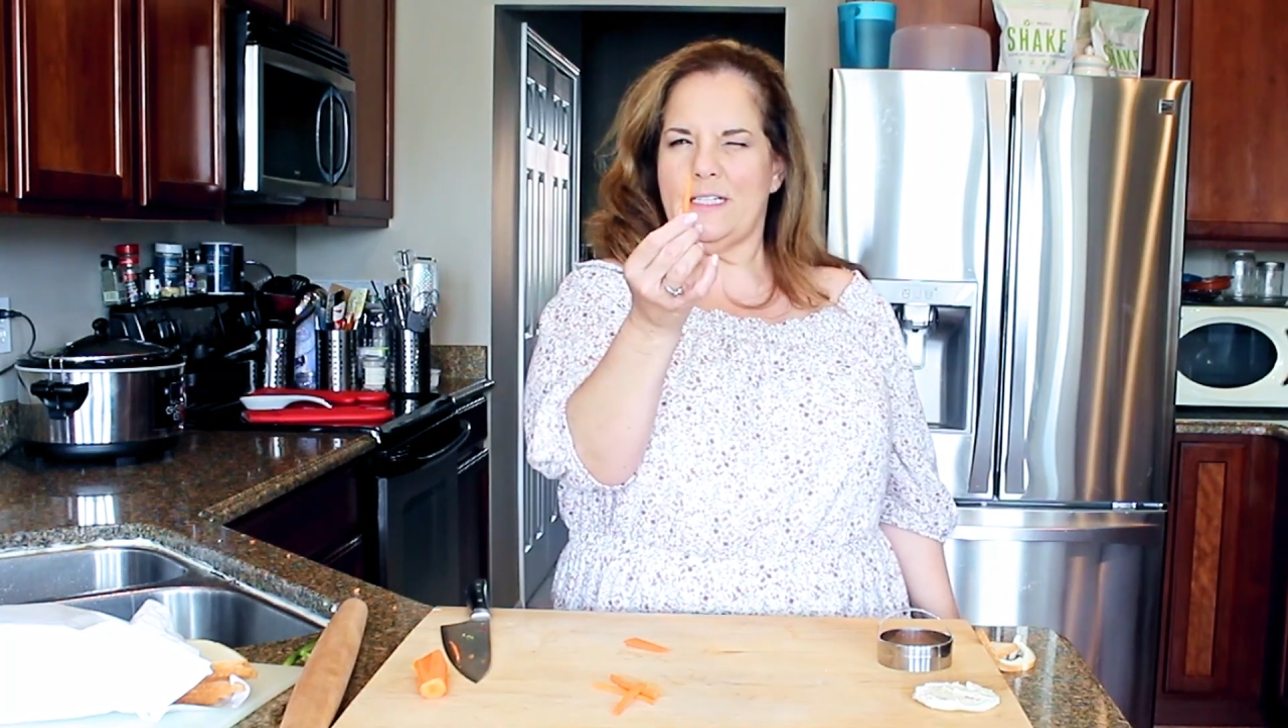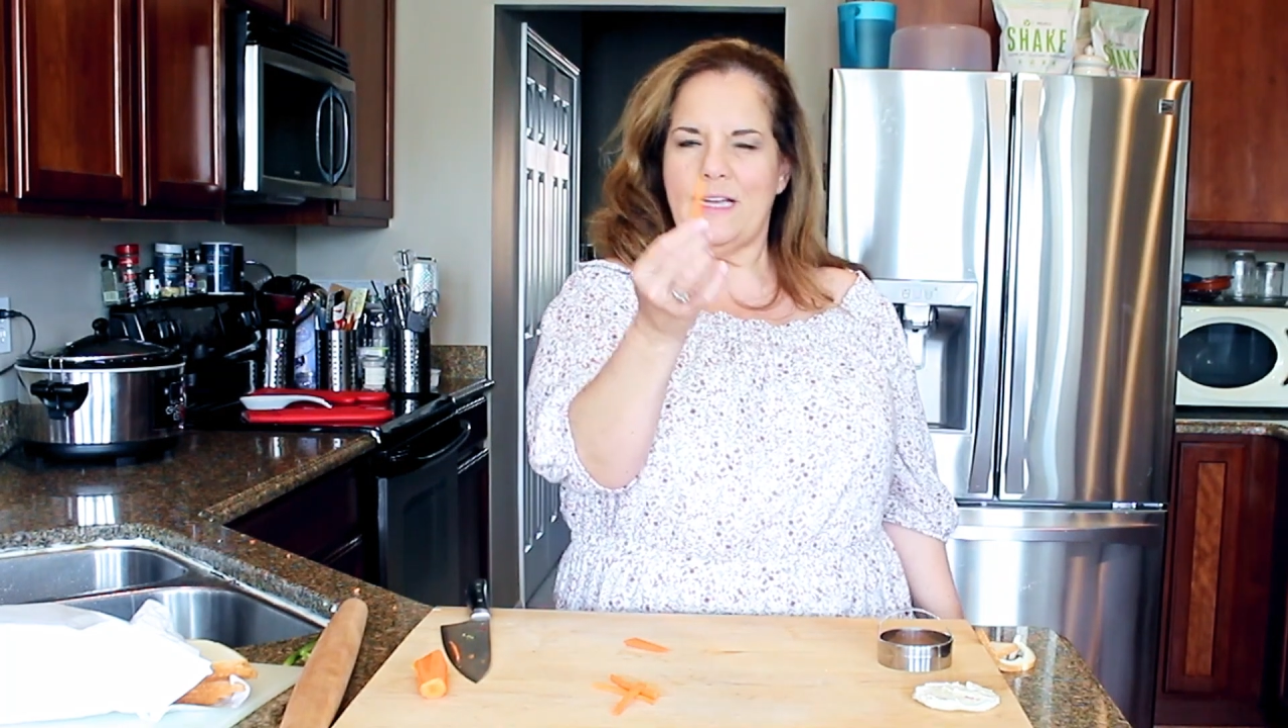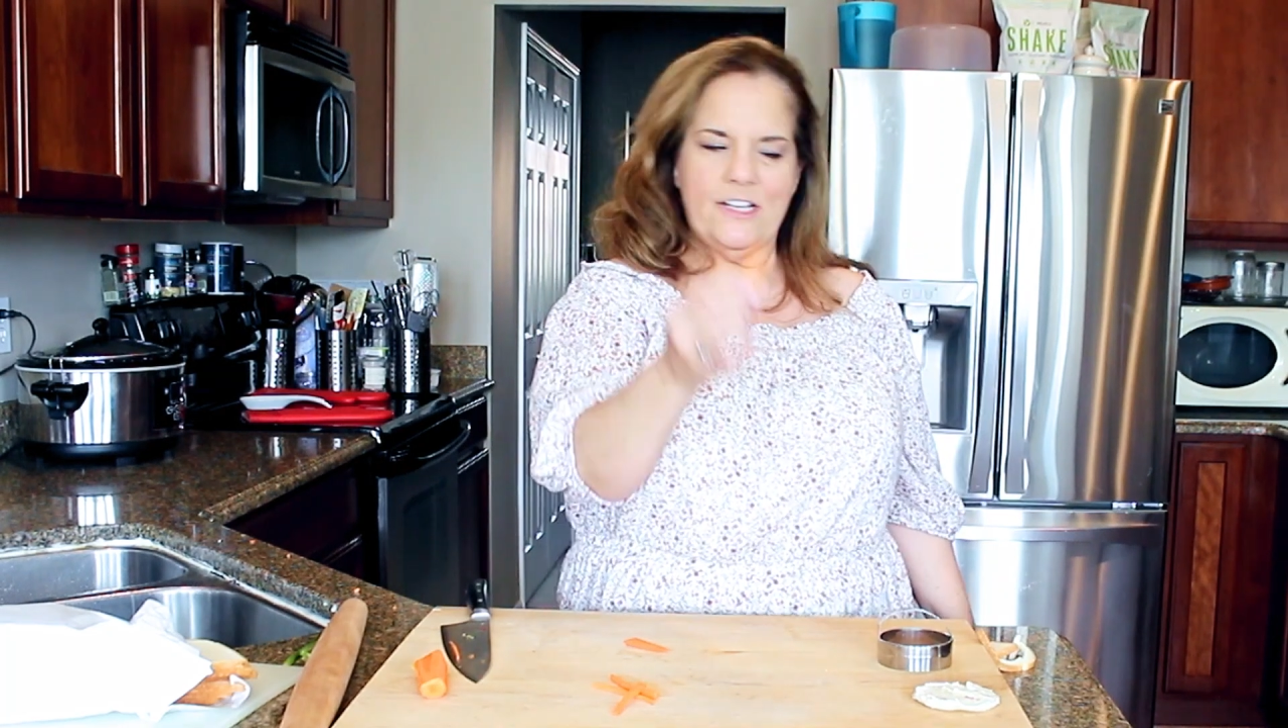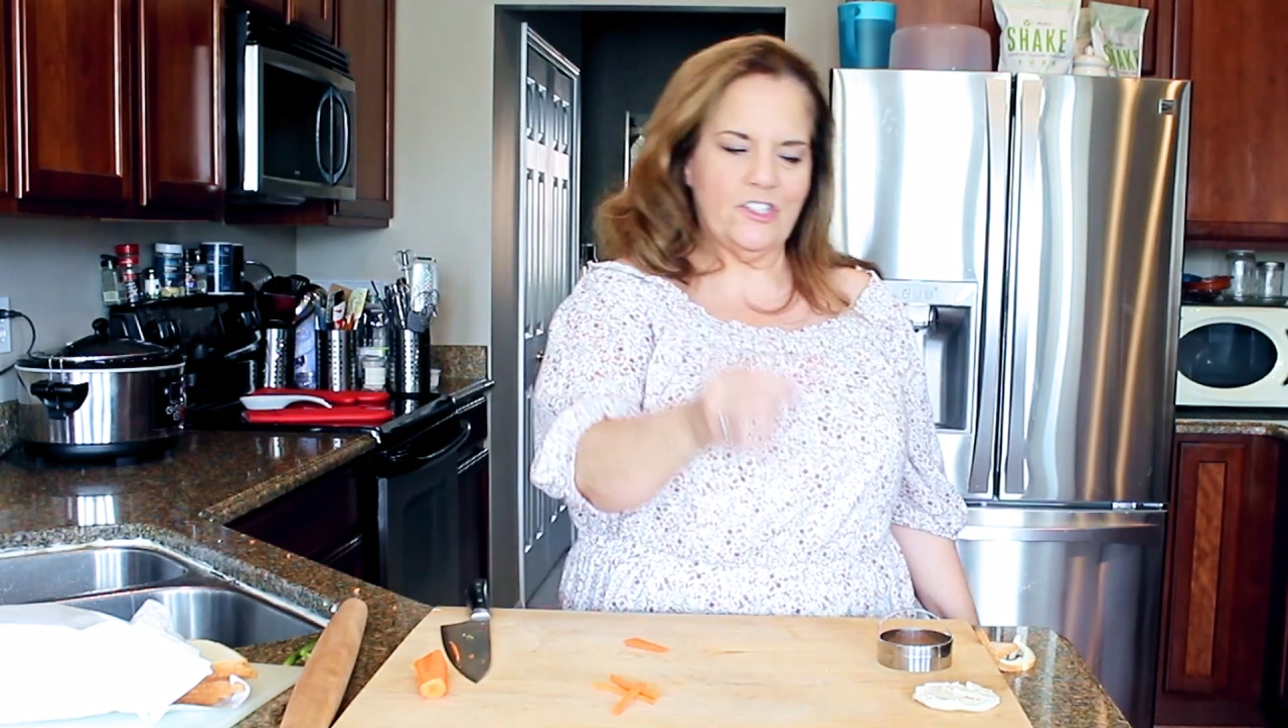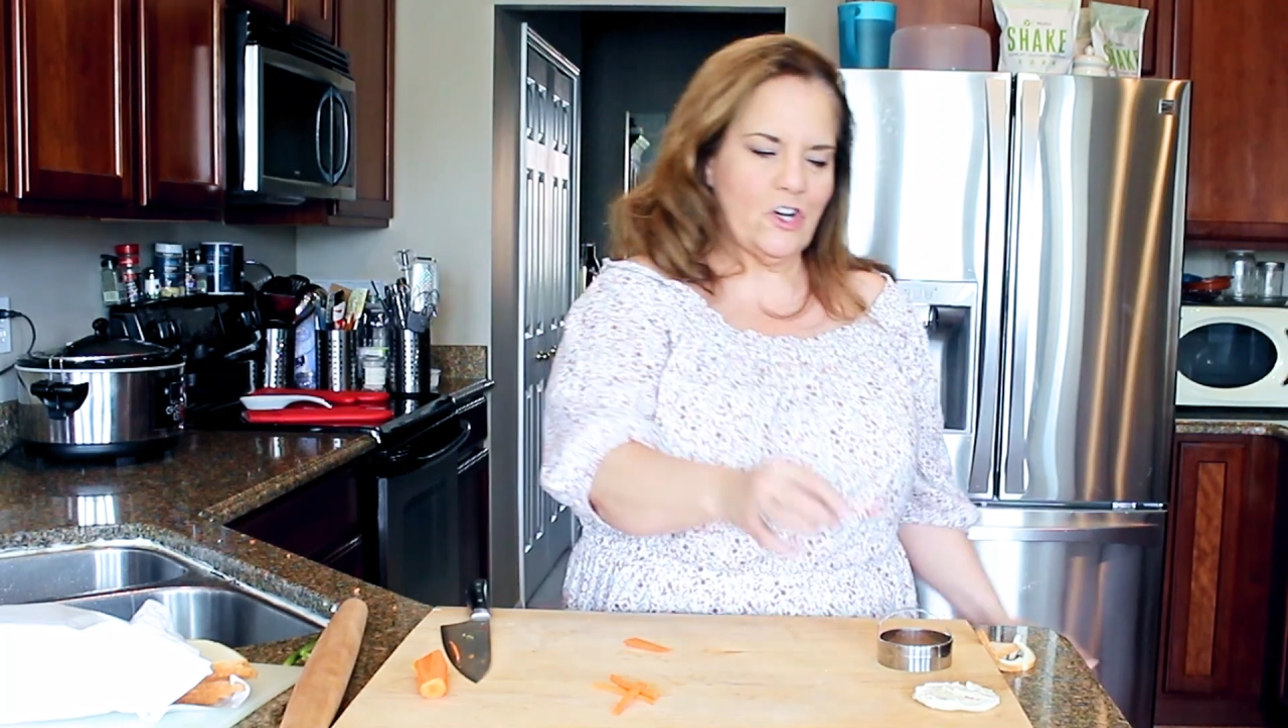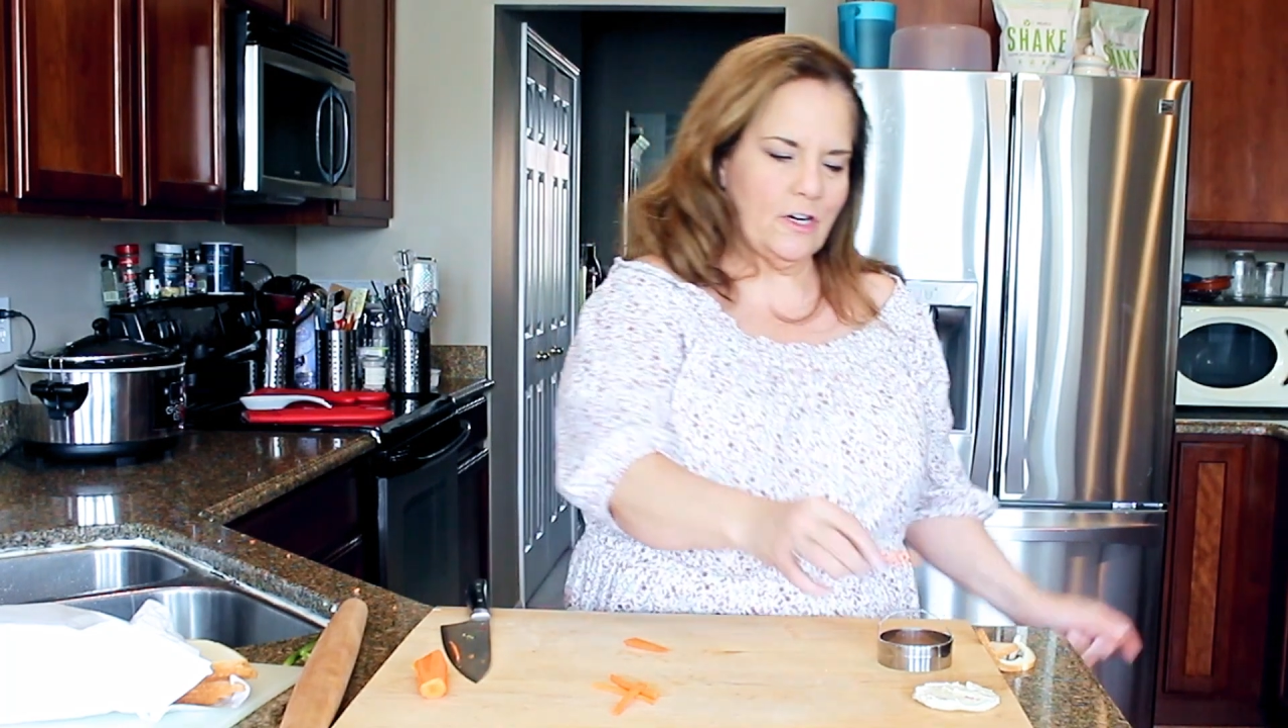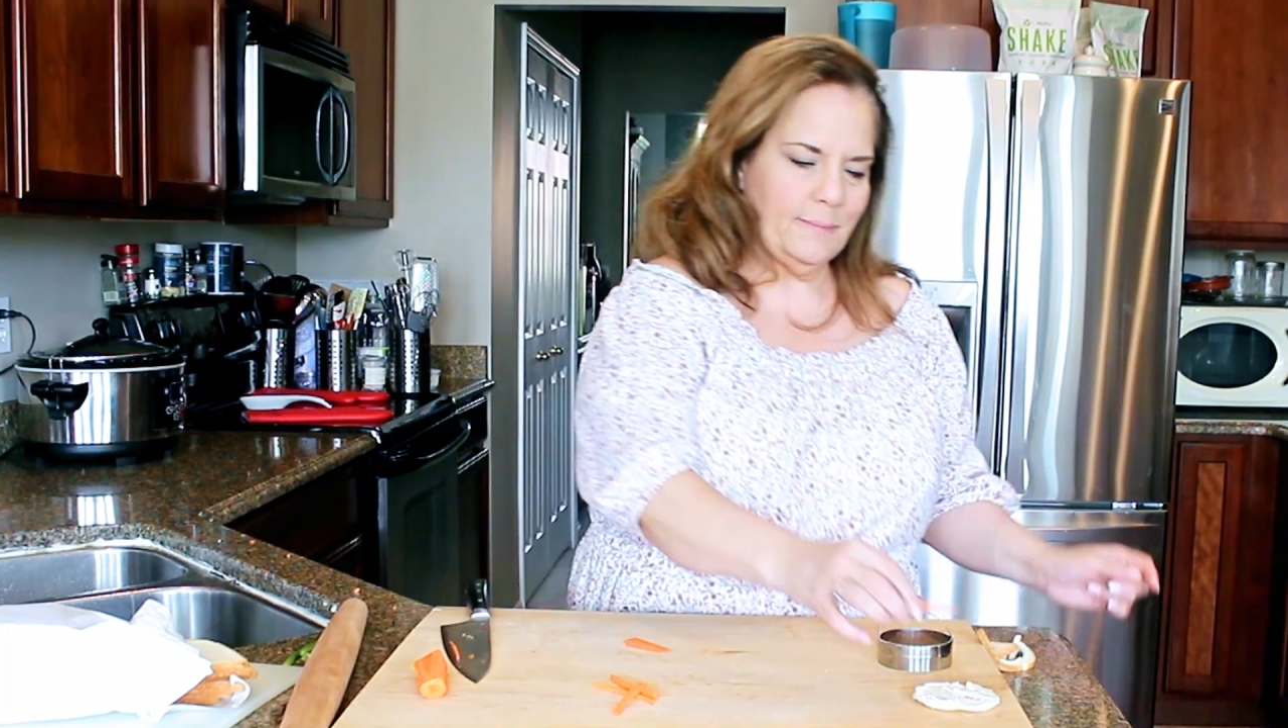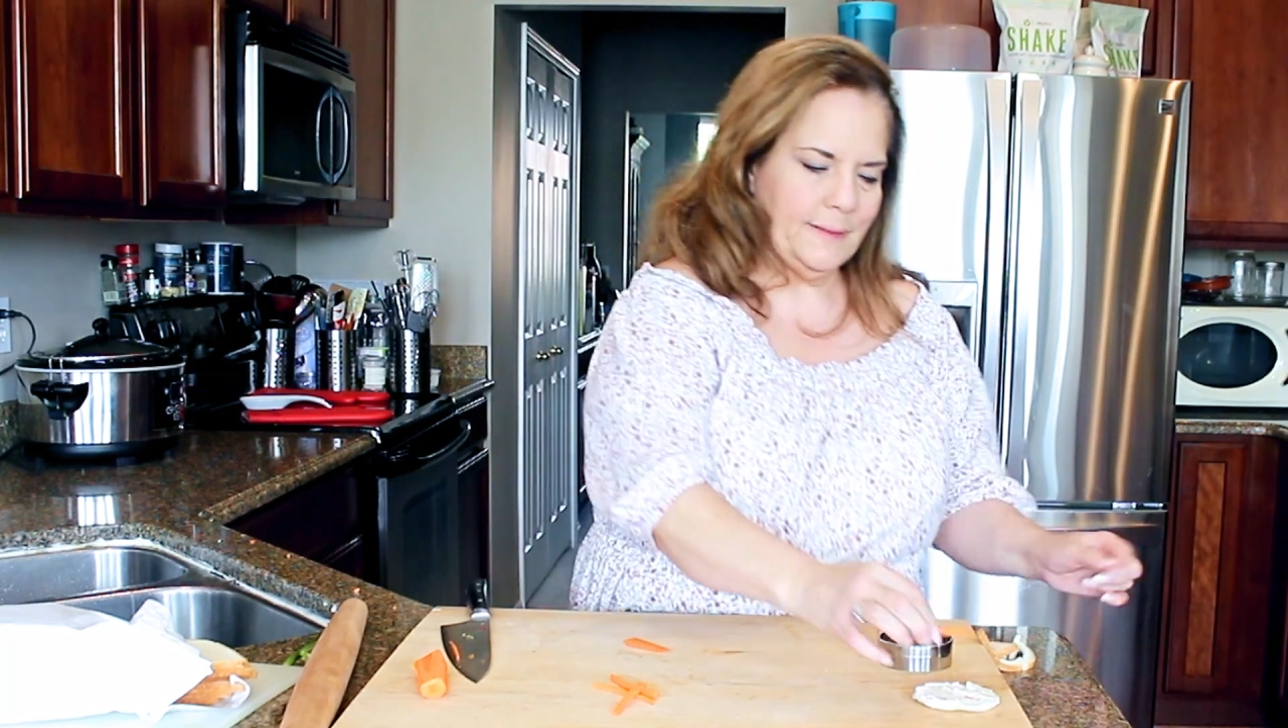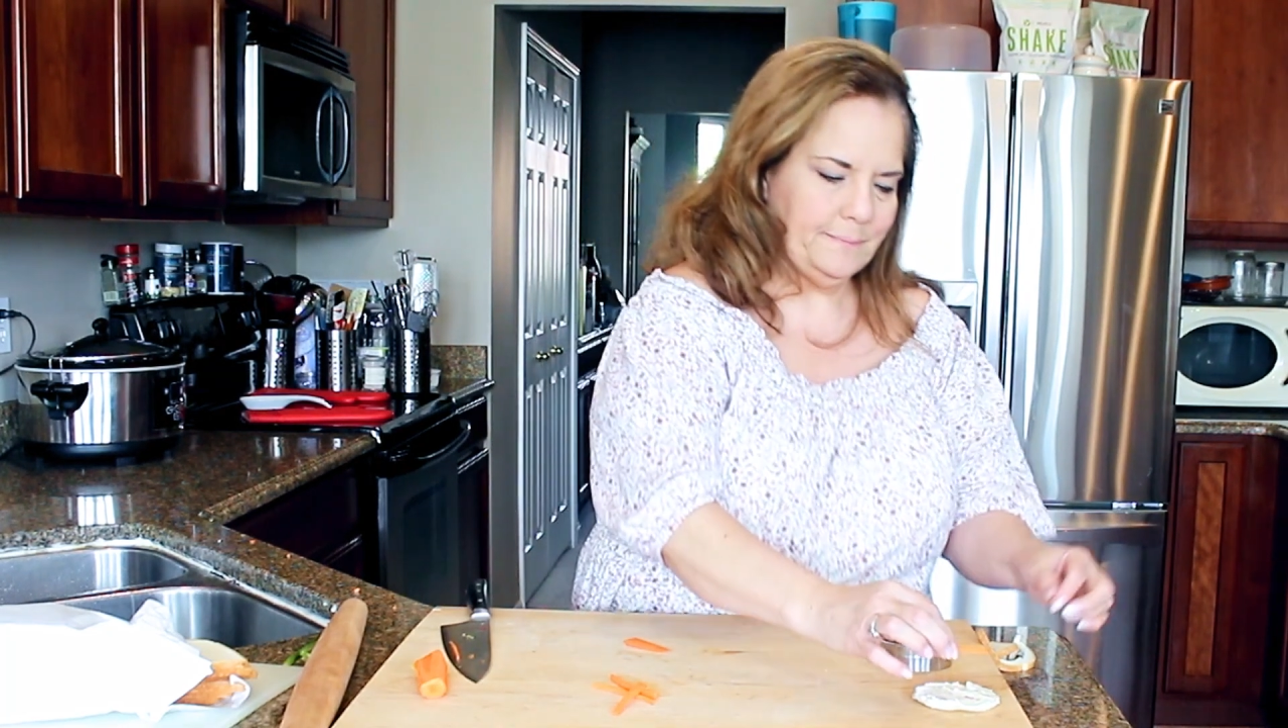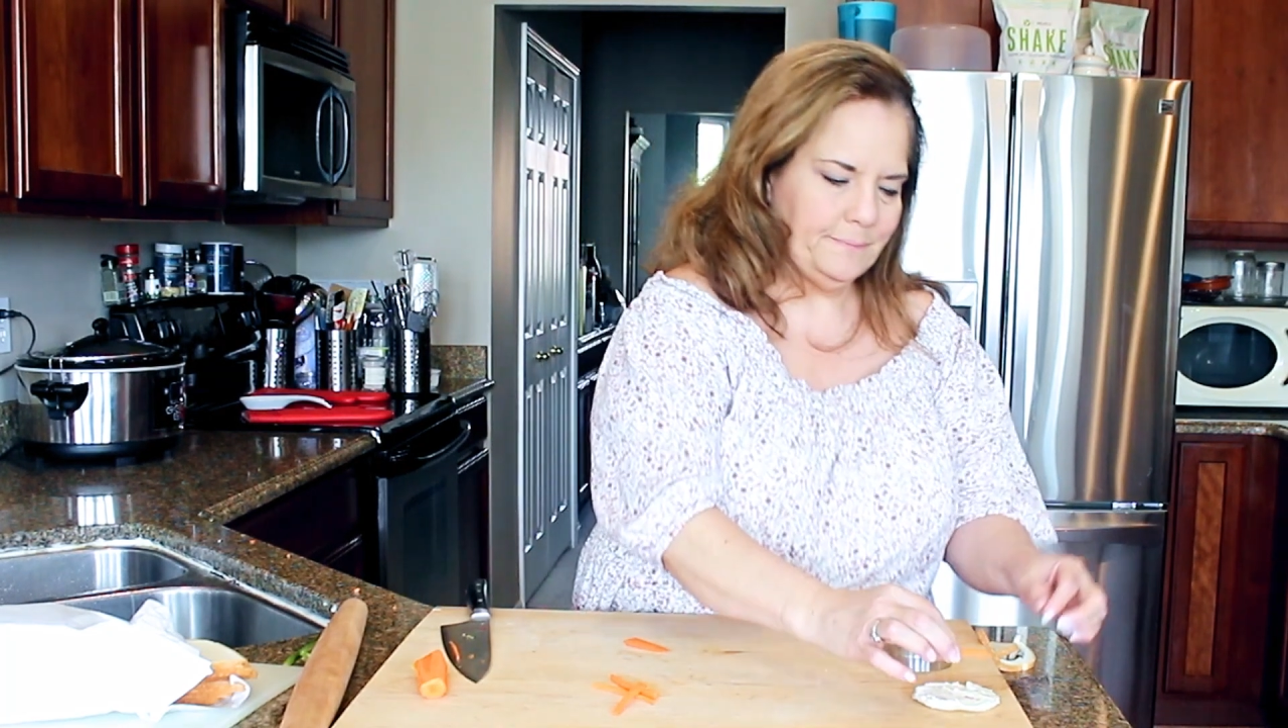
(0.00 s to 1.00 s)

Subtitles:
not sharp.